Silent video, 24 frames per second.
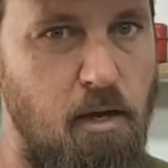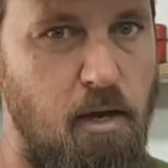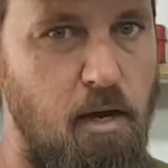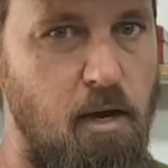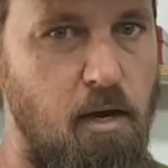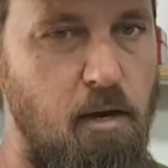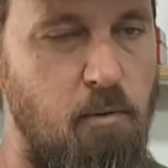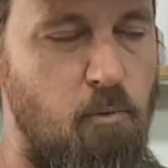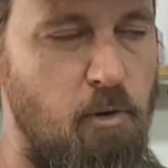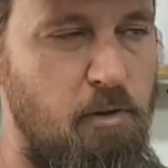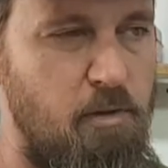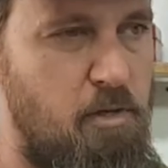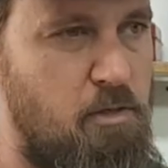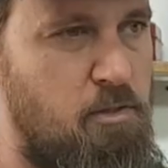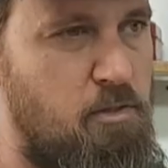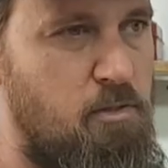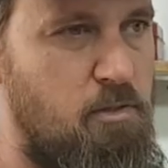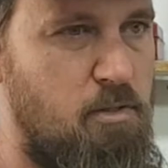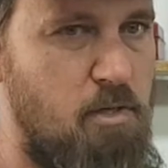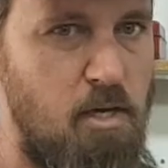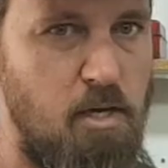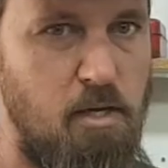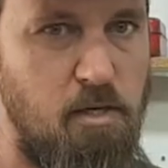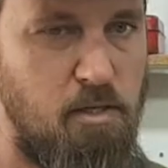What they
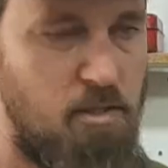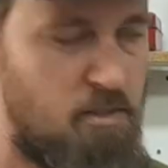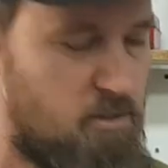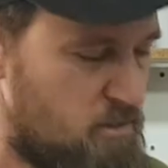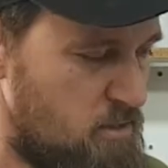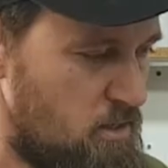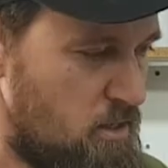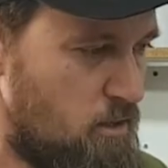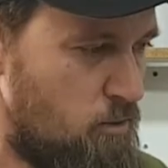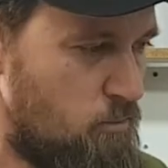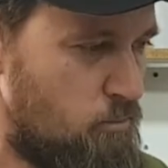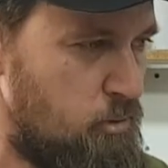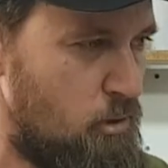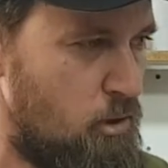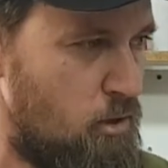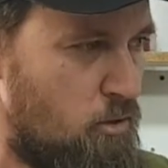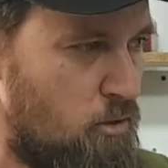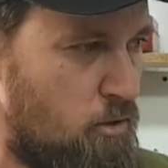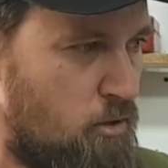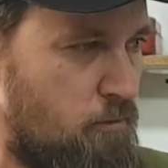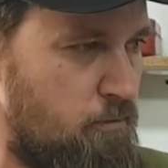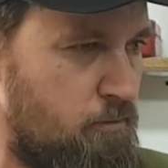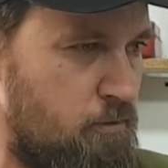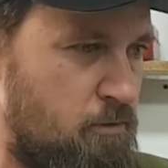do then is they'll block
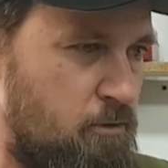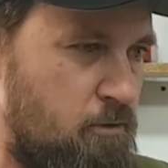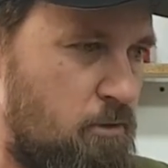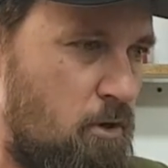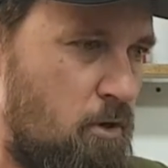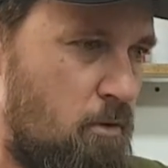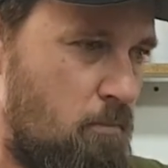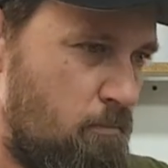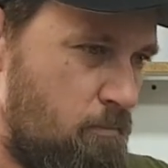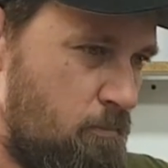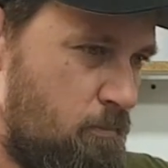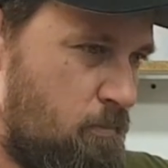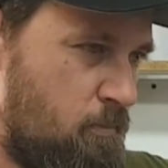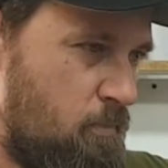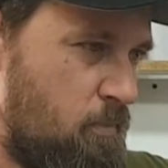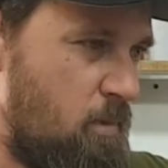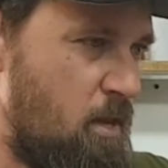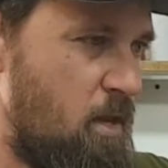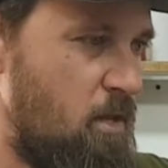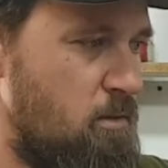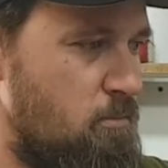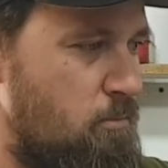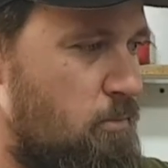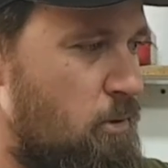off the top
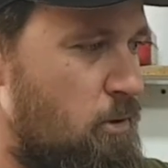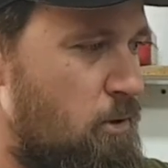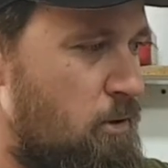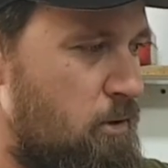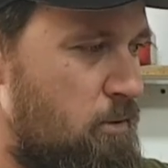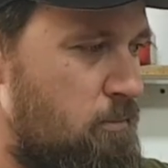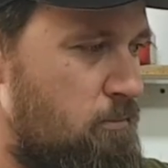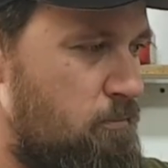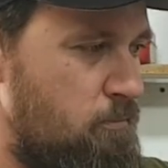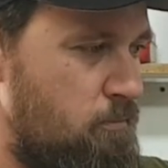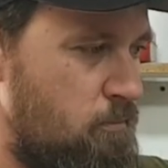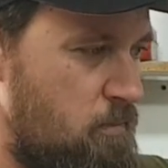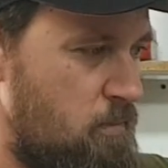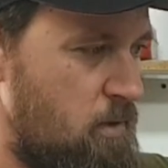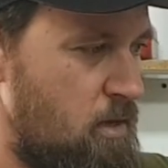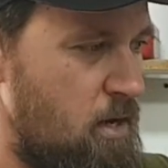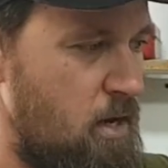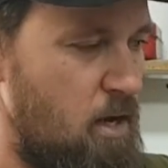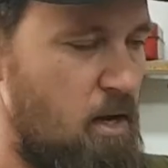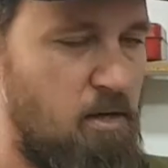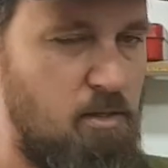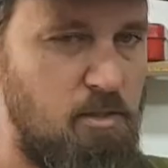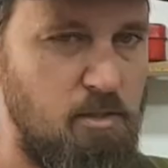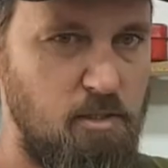and the bottom
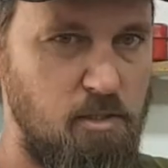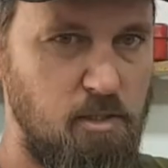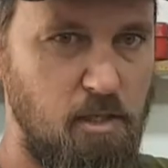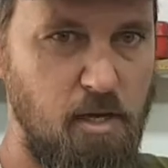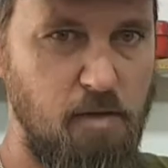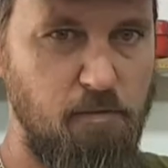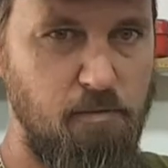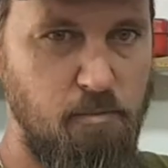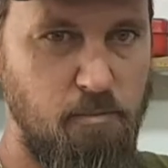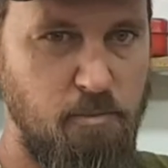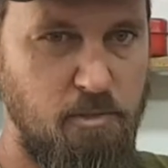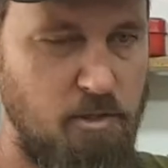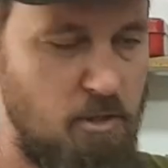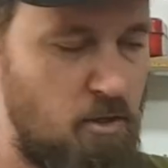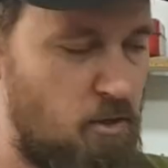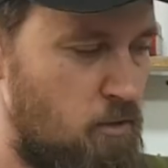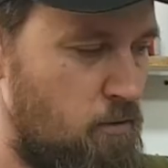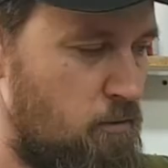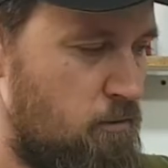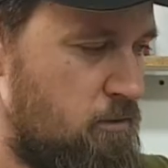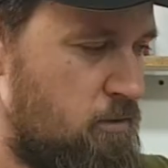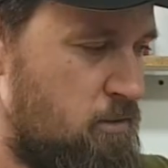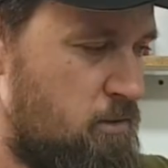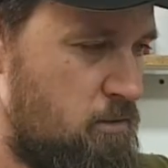and just leave
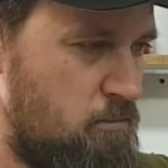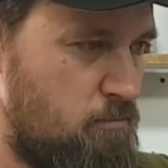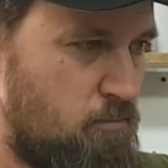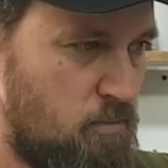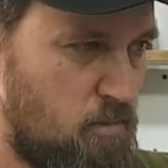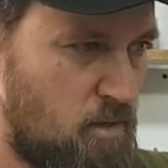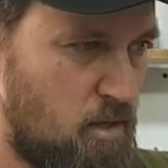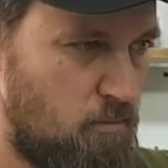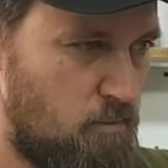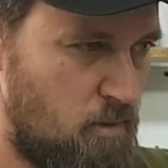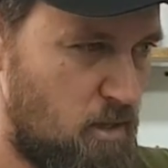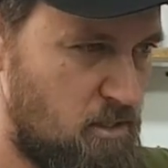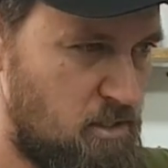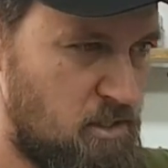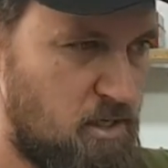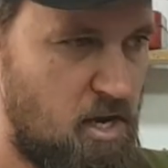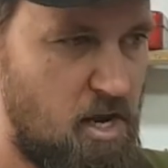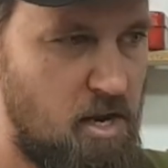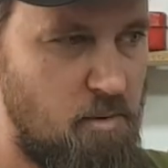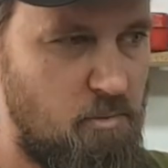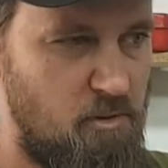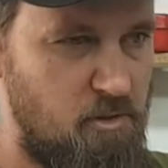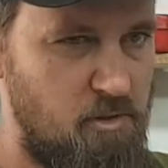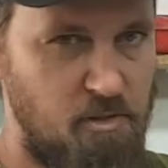themselves a
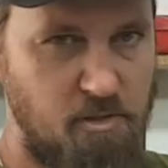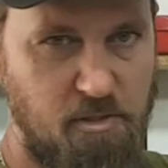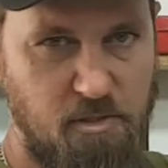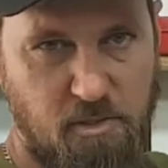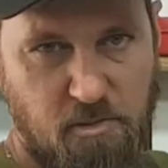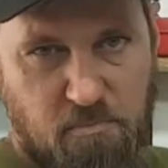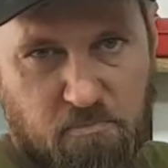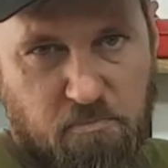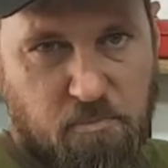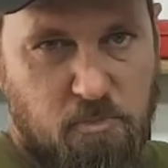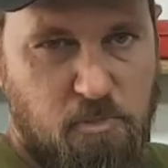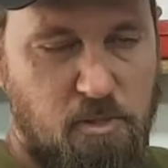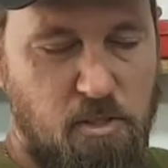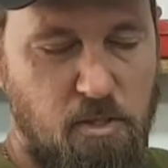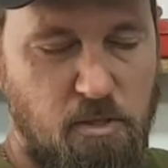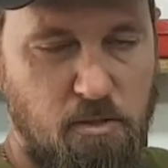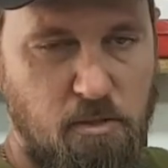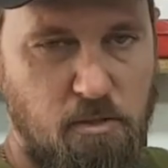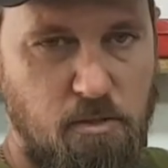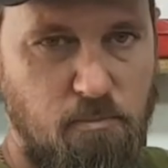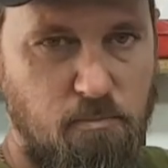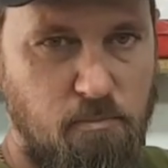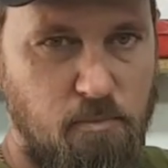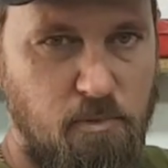chamber that's
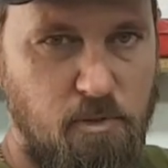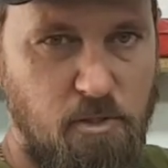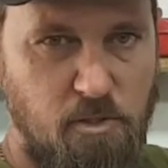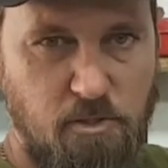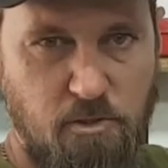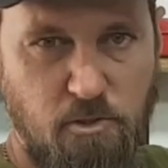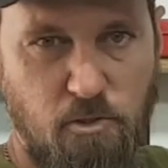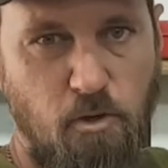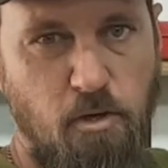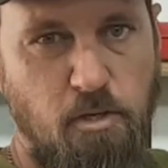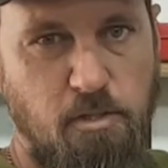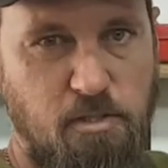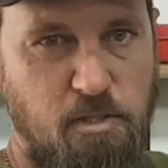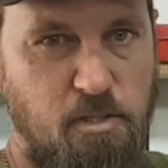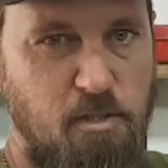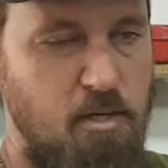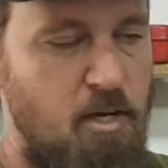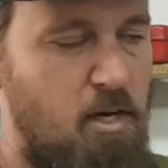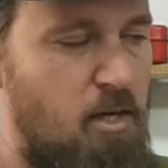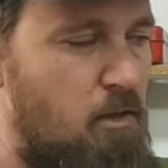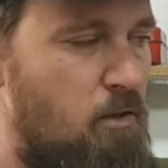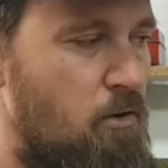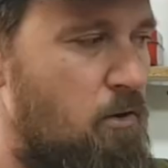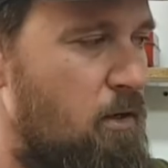to the size that
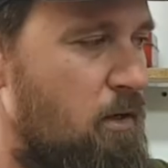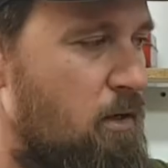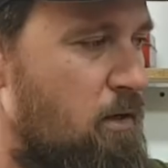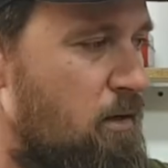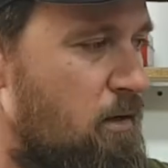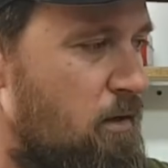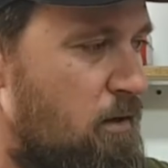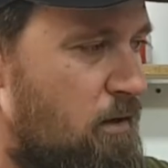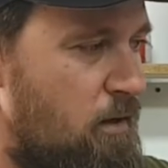they like.